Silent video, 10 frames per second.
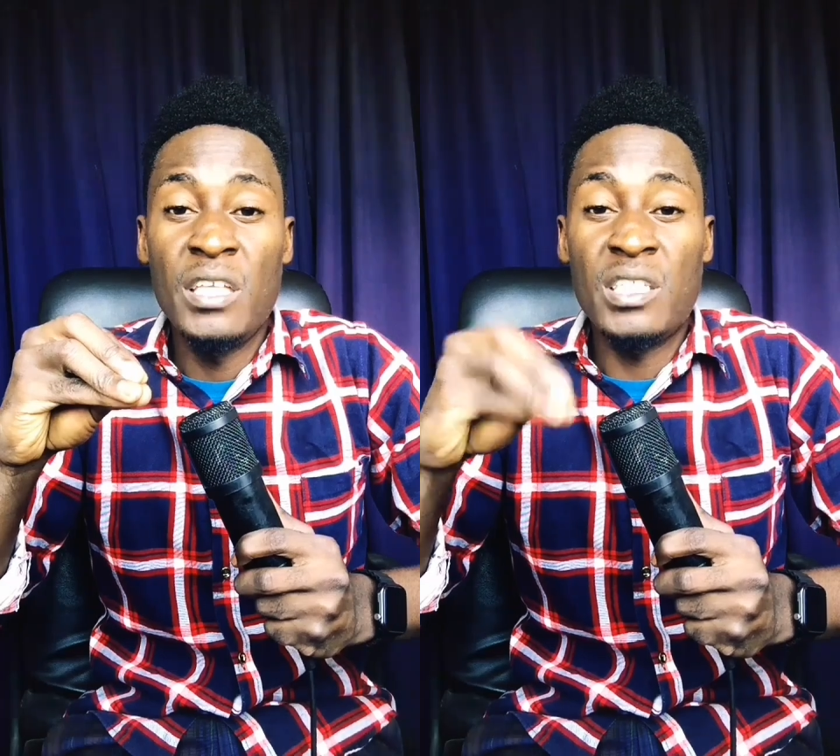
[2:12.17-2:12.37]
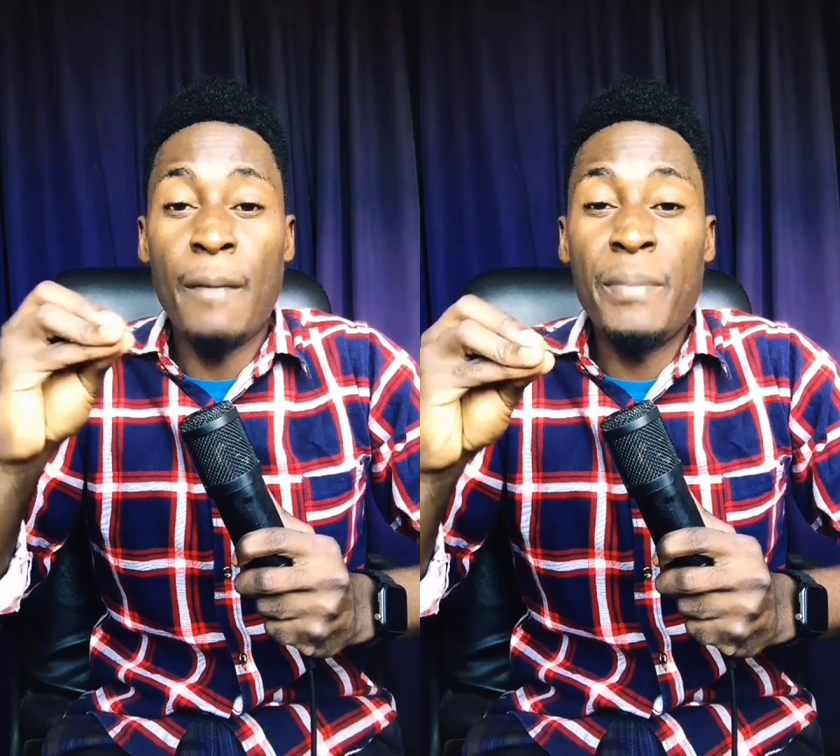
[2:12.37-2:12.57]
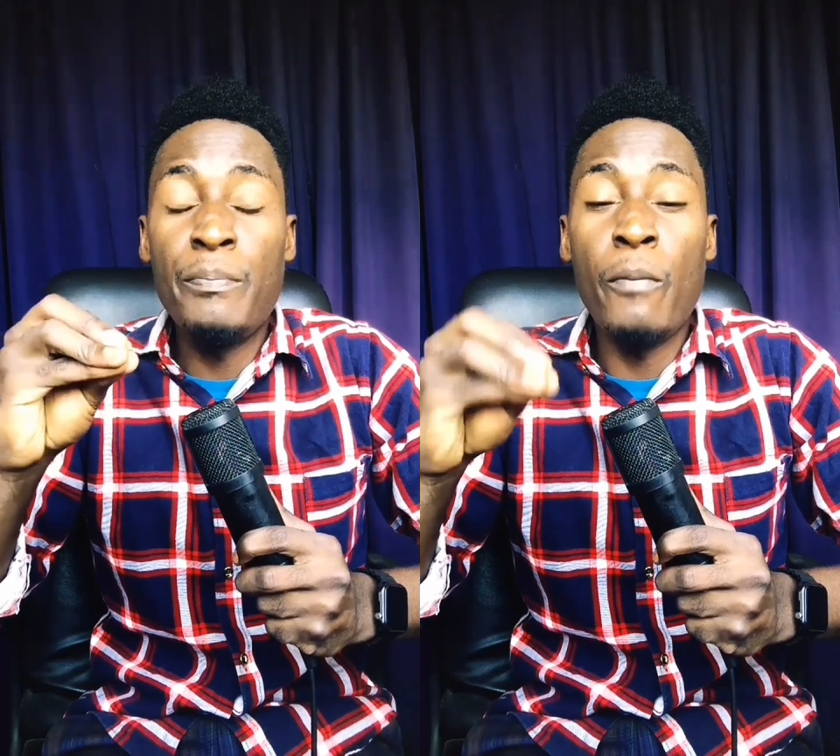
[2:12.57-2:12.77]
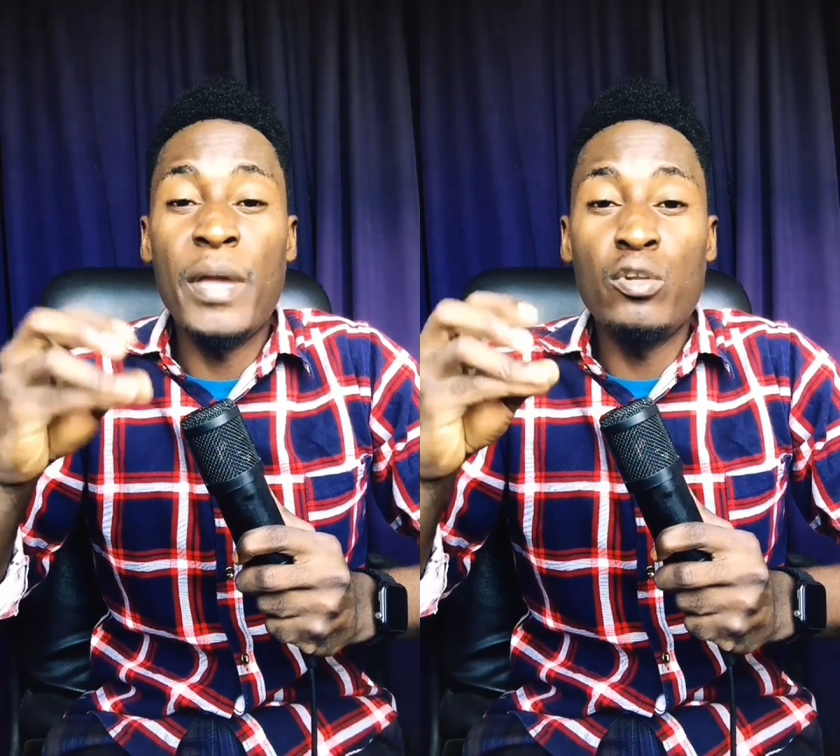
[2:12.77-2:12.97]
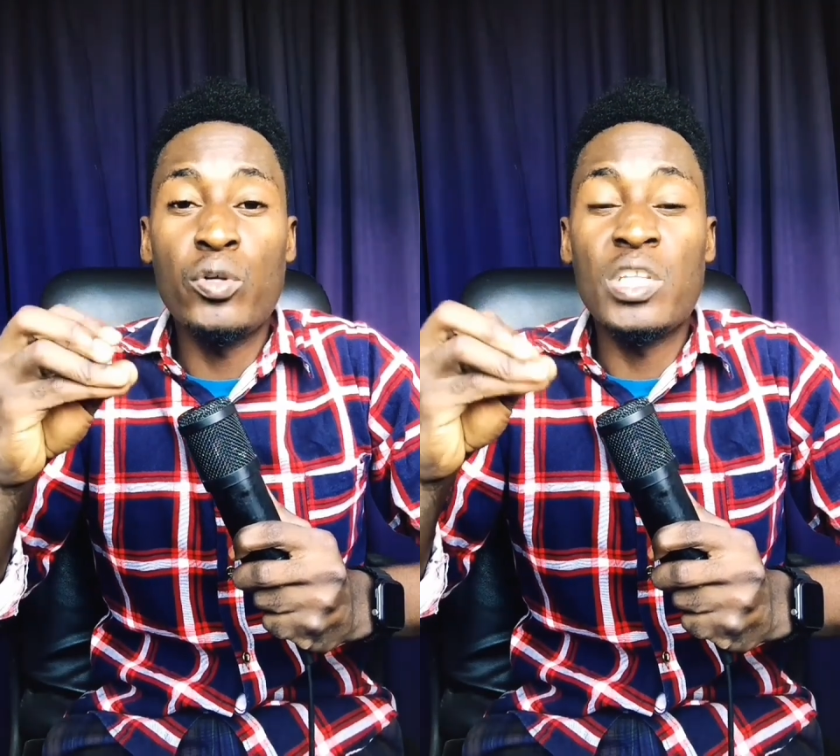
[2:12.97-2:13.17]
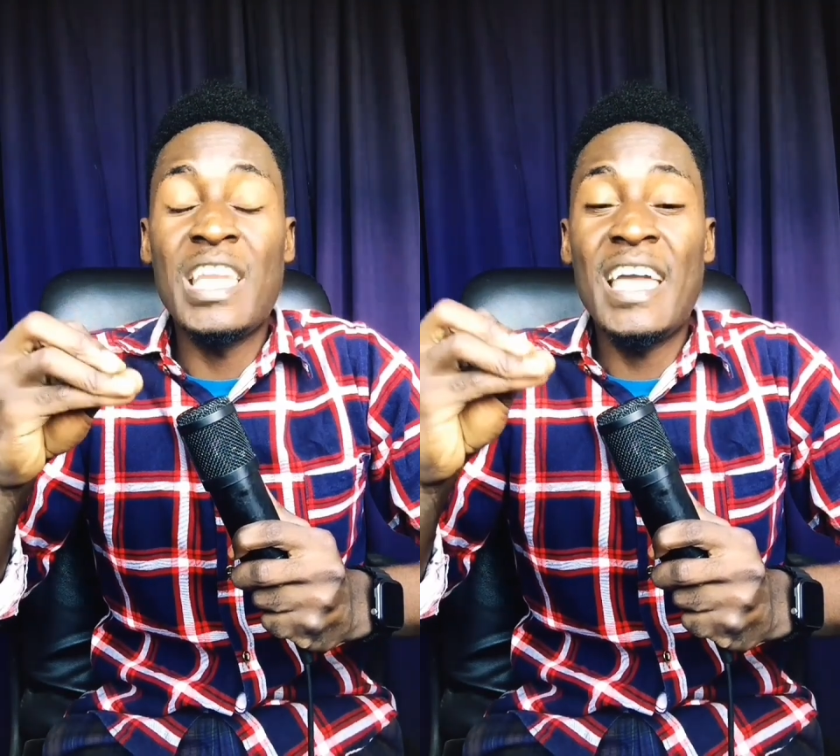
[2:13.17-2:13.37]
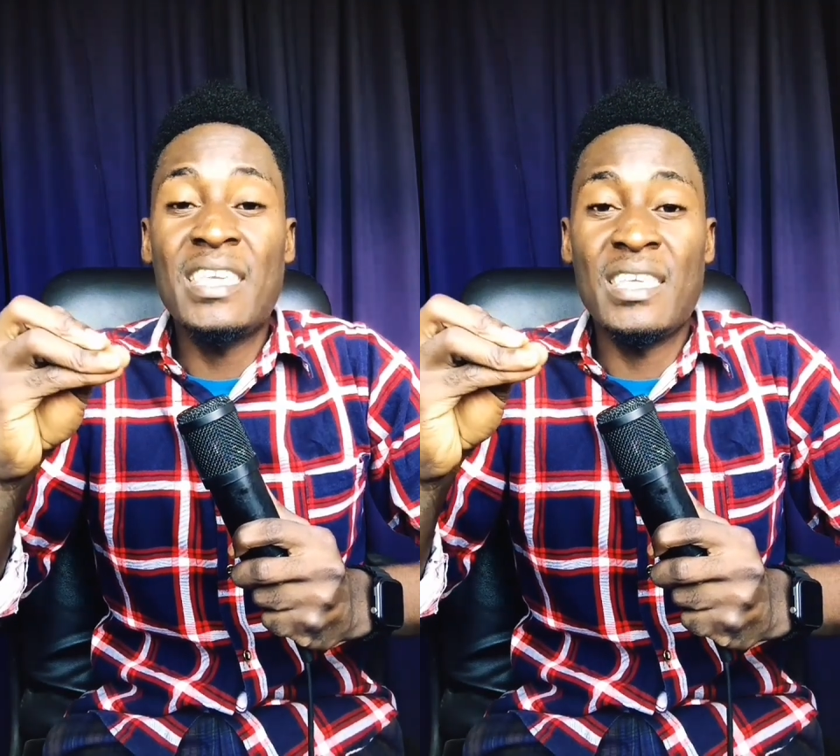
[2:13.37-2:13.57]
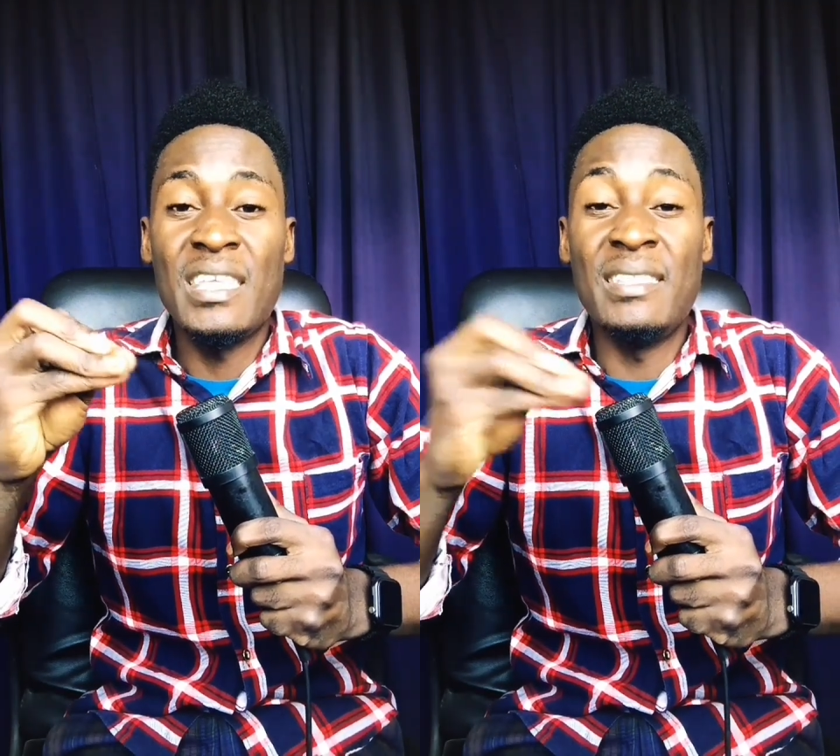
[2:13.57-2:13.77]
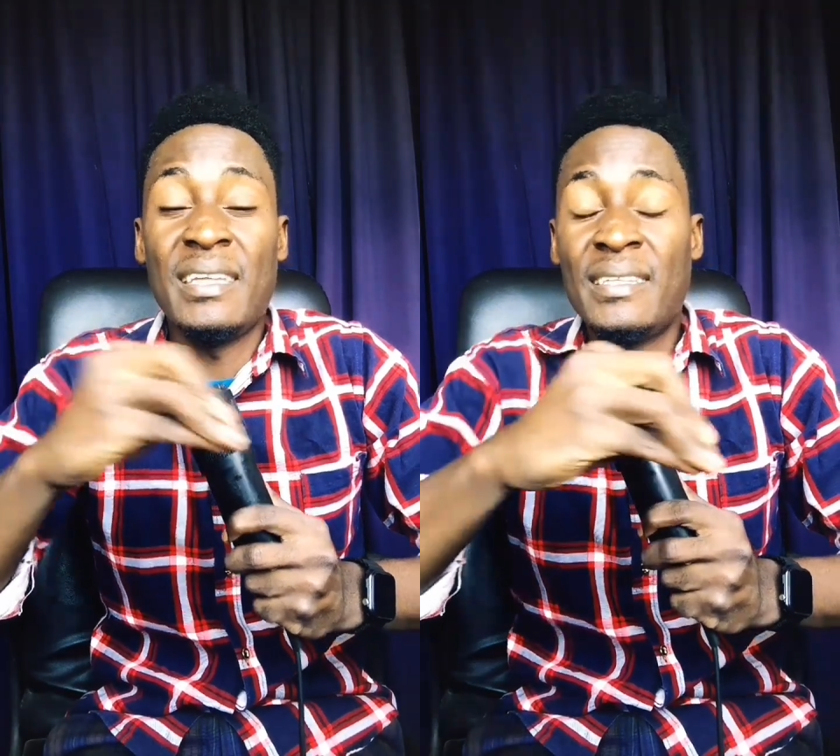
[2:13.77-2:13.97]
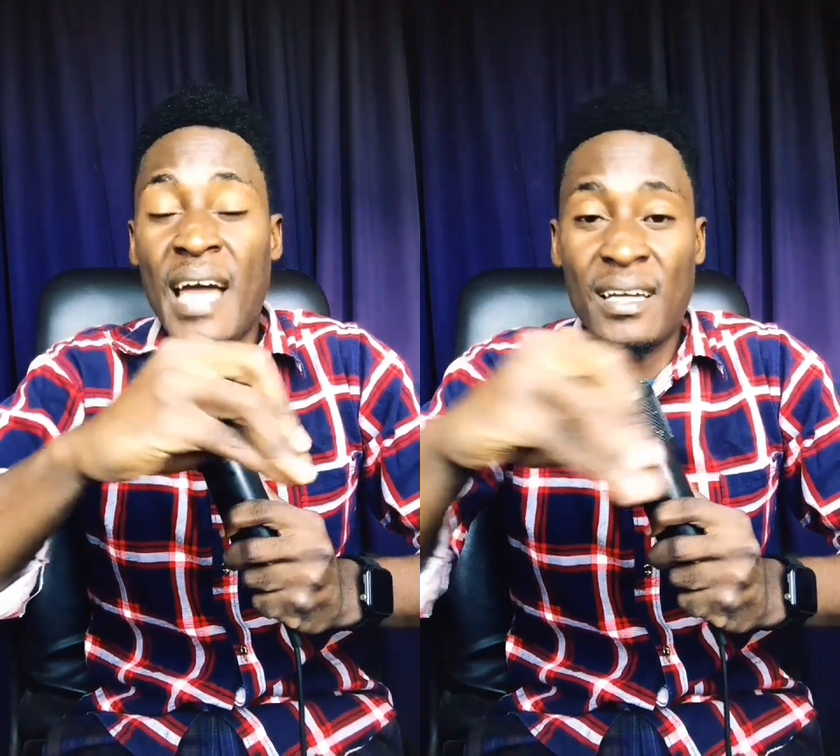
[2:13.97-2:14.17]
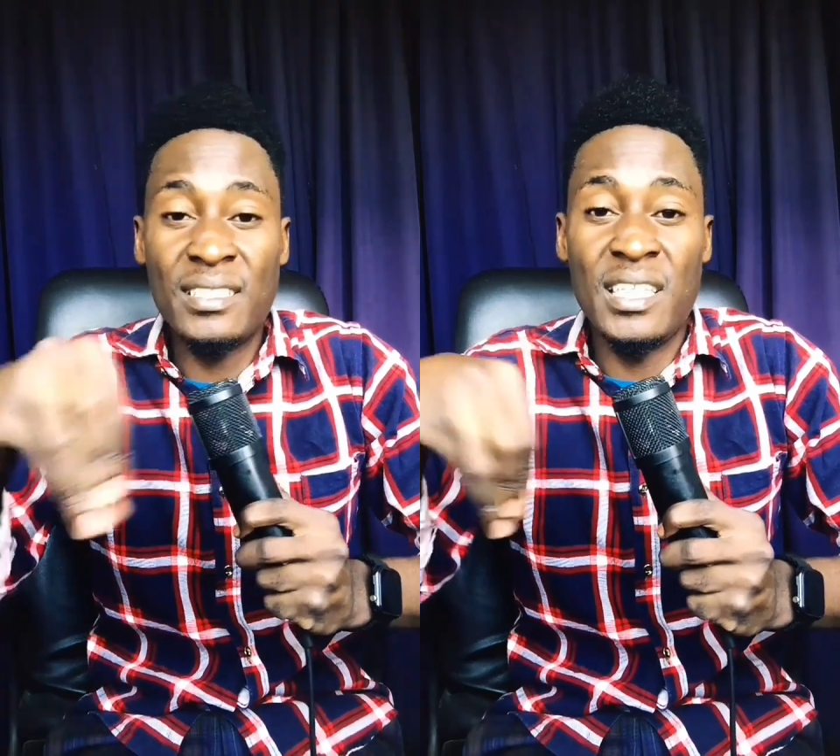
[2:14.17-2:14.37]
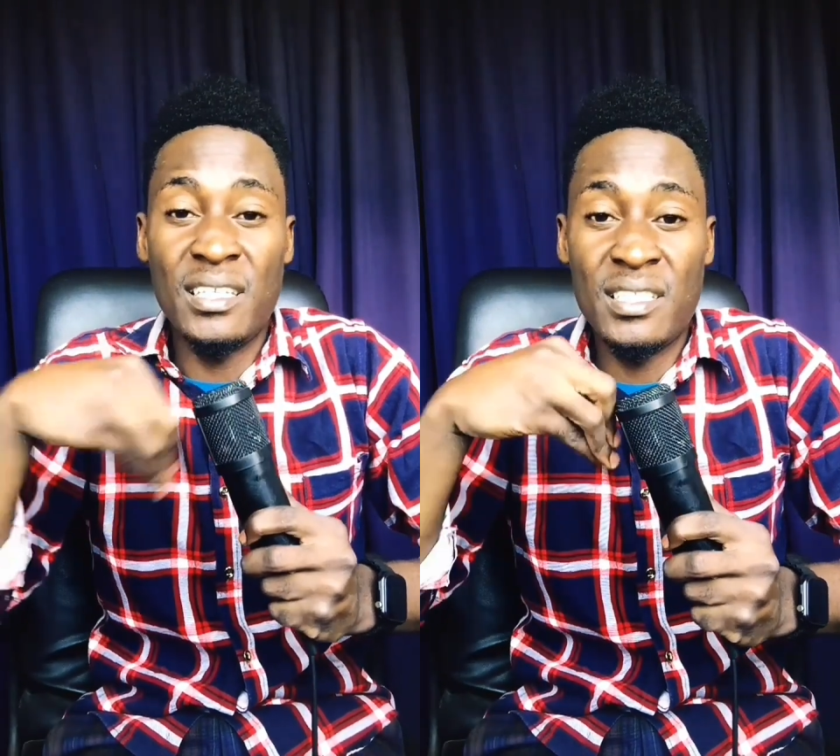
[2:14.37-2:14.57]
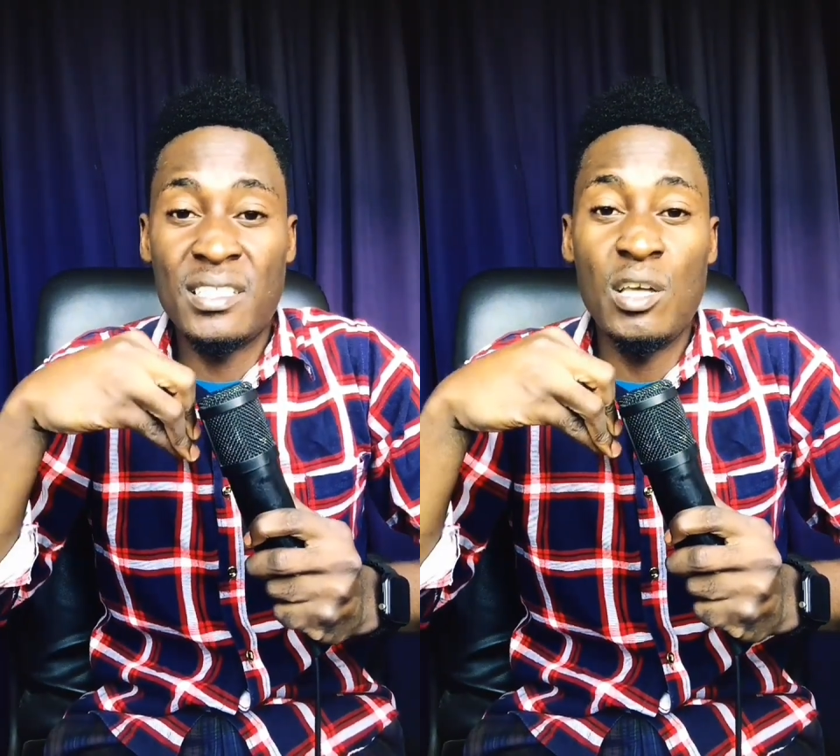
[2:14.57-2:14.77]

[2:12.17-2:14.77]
Some people may not like the tactics